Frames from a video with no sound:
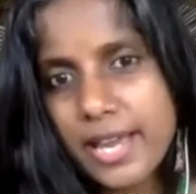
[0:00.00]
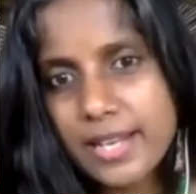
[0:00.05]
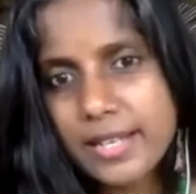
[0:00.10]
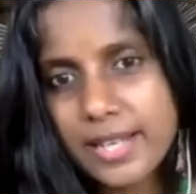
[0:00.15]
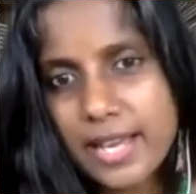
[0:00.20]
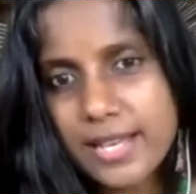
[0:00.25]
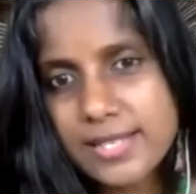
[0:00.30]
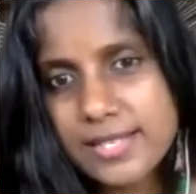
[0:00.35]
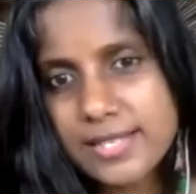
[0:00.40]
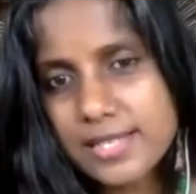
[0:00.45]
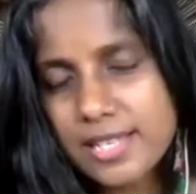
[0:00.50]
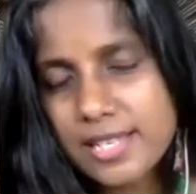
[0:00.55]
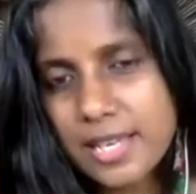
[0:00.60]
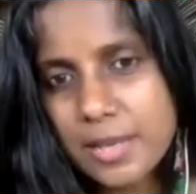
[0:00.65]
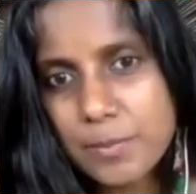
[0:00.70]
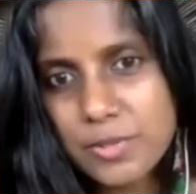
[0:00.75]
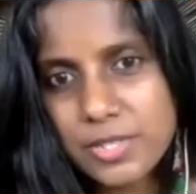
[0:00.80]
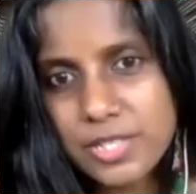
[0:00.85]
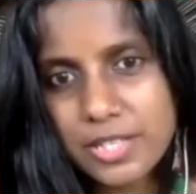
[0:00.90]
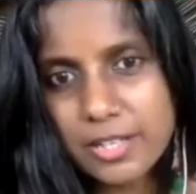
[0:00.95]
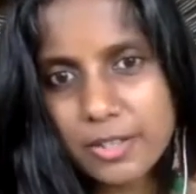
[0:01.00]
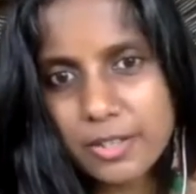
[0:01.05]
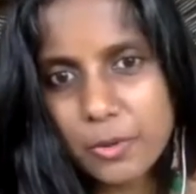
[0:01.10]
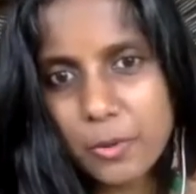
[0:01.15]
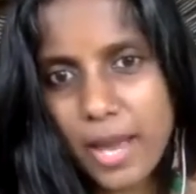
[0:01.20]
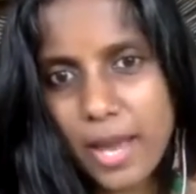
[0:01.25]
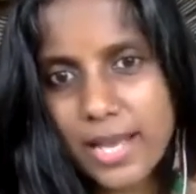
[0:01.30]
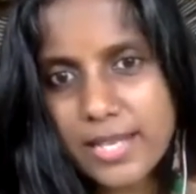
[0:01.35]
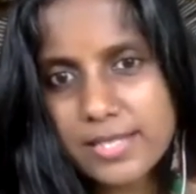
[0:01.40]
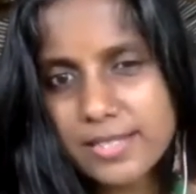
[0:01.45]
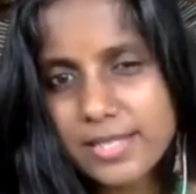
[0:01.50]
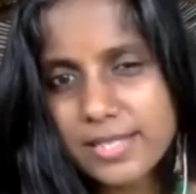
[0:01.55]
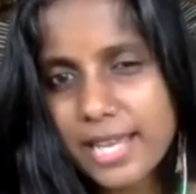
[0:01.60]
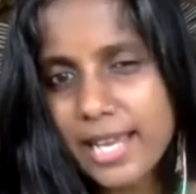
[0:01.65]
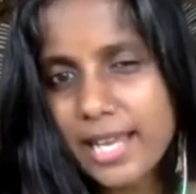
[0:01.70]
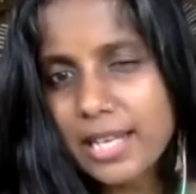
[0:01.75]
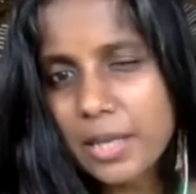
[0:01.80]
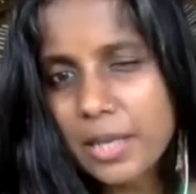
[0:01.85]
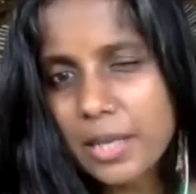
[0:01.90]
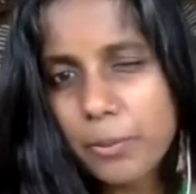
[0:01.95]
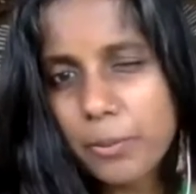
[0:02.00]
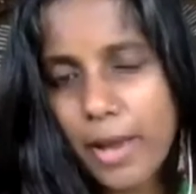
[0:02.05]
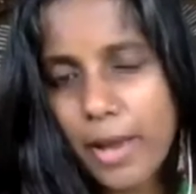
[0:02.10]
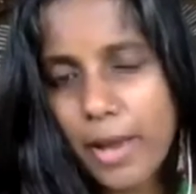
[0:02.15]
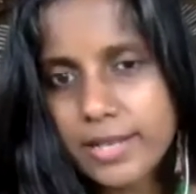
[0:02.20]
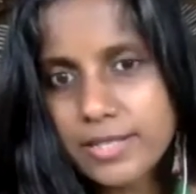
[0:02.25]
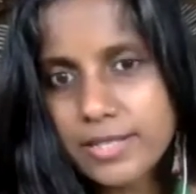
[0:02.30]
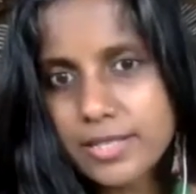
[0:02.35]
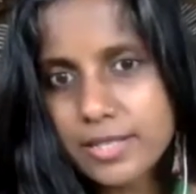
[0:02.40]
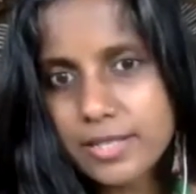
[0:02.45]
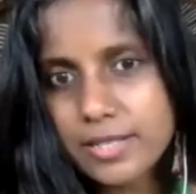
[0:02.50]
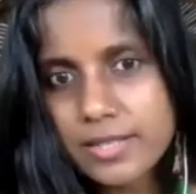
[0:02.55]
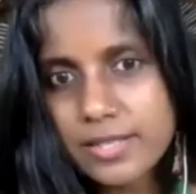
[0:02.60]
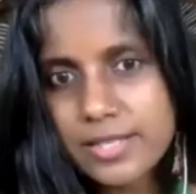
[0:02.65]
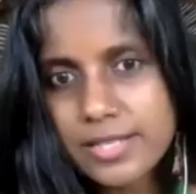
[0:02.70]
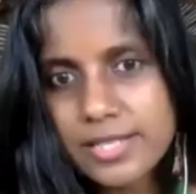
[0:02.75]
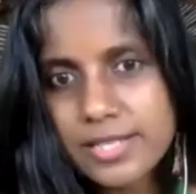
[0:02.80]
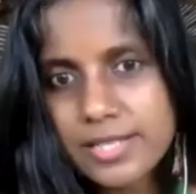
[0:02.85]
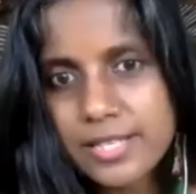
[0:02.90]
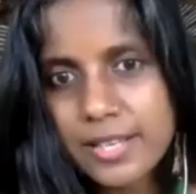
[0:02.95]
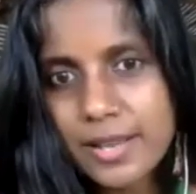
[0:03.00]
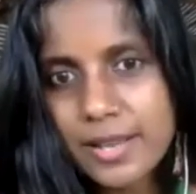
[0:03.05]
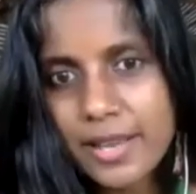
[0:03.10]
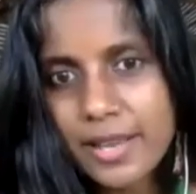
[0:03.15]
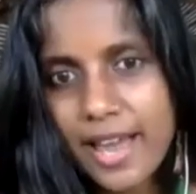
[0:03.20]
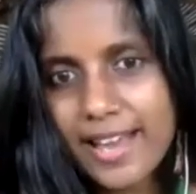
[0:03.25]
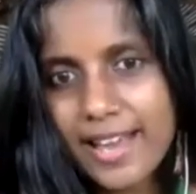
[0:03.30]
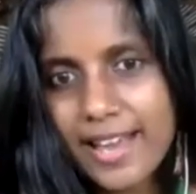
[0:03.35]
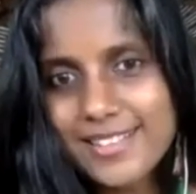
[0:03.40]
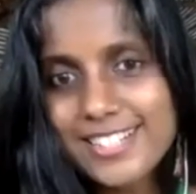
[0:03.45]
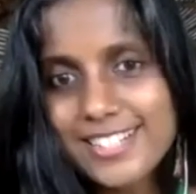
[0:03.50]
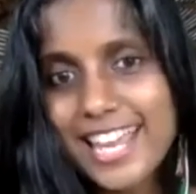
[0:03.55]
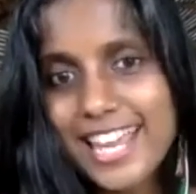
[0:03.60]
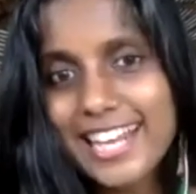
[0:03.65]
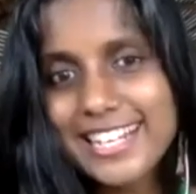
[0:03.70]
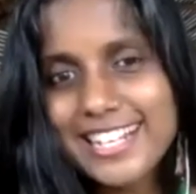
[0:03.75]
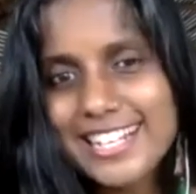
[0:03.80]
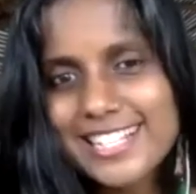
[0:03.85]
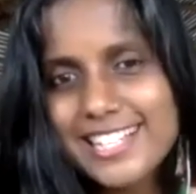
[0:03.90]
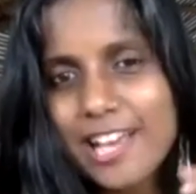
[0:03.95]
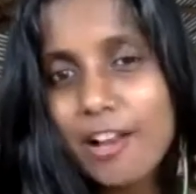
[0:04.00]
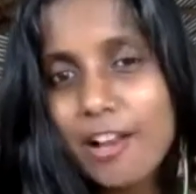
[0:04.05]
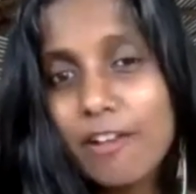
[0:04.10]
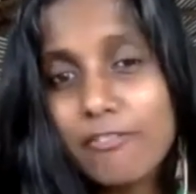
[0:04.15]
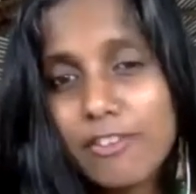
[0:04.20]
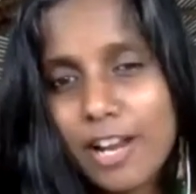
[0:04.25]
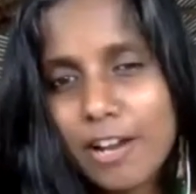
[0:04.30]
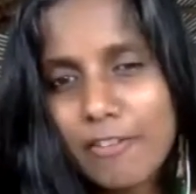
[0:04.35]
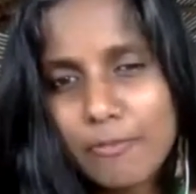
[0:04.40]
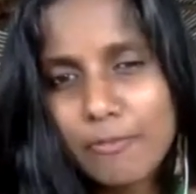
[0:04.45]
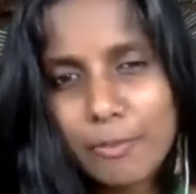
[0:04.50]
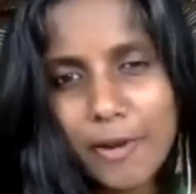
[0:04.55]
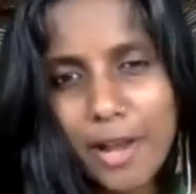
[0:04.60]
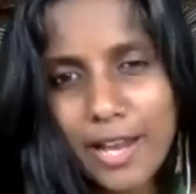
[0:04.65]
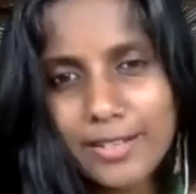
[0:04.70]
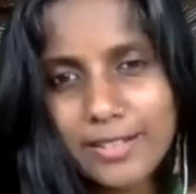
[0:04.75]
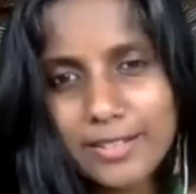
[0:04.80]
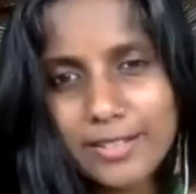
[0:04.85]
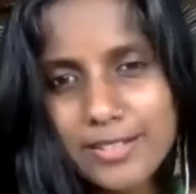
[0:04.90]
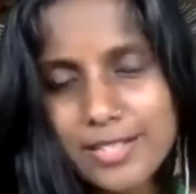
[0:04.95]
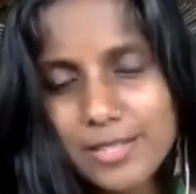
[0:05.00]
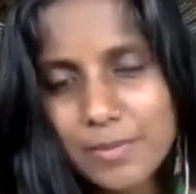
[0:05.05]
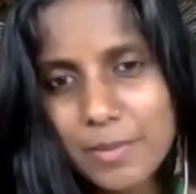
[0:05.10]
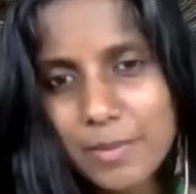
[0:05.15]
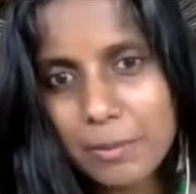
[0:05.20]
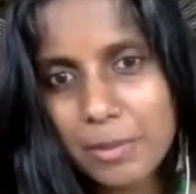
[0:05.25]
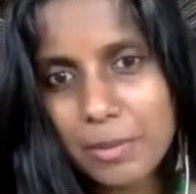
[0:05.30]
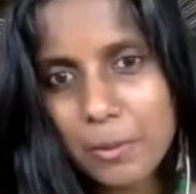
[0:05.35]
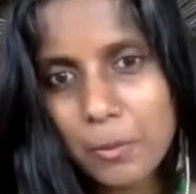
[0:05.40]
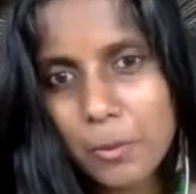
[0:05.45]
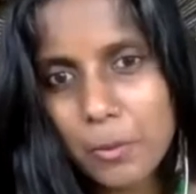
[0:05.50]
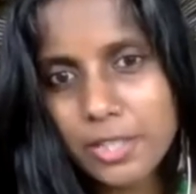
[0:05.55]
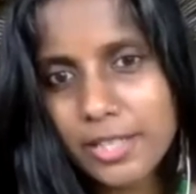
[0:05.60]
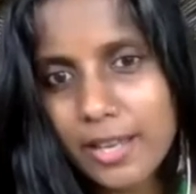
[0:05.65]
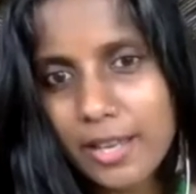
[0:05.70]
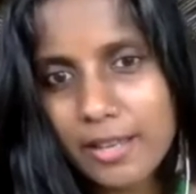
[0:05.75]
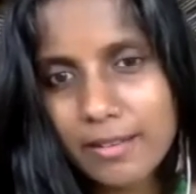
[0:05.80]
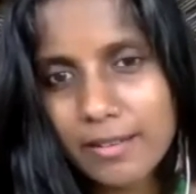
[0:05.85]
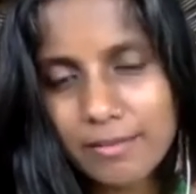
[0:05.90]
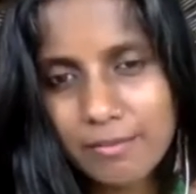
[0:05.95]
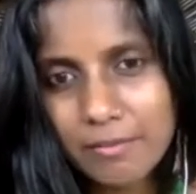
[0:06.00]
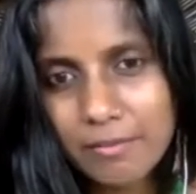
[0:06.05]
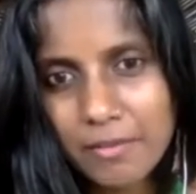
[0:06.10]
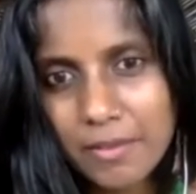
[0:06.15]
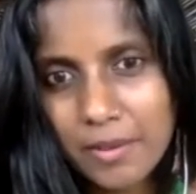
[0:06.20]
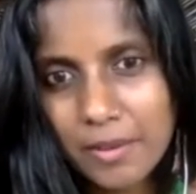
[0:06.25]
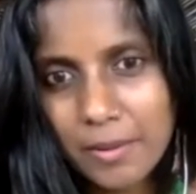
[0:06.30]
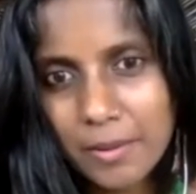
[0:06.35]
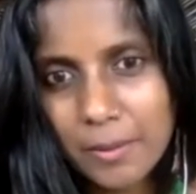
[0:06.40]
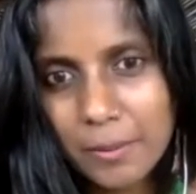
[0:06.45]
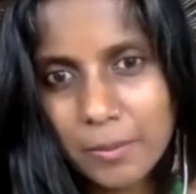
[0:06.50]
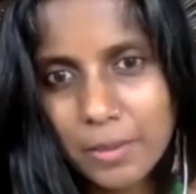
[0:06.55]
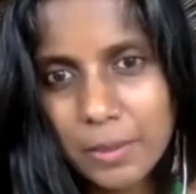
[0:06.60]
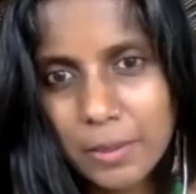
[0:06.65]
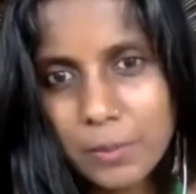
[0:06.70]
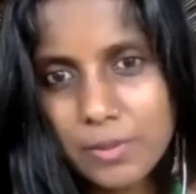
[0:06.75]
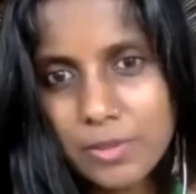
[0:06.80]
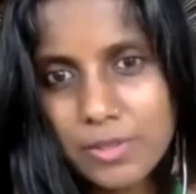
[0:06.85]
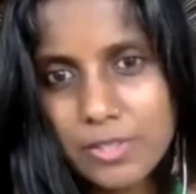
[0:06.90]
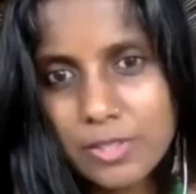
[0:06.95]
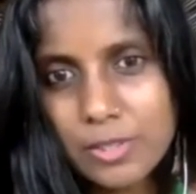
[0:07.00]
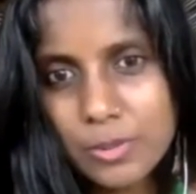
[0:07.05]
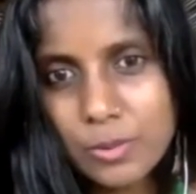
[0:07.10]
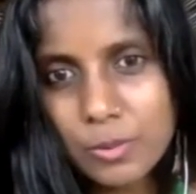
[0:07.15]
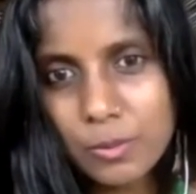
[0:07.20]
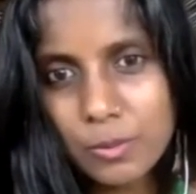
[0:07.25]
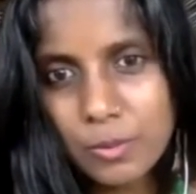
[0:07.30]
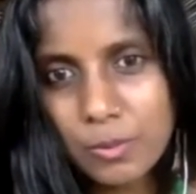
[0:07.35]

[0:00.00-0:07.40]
as tips, you know, as a daily practice, as a daily self-love practice, maybe what can people do?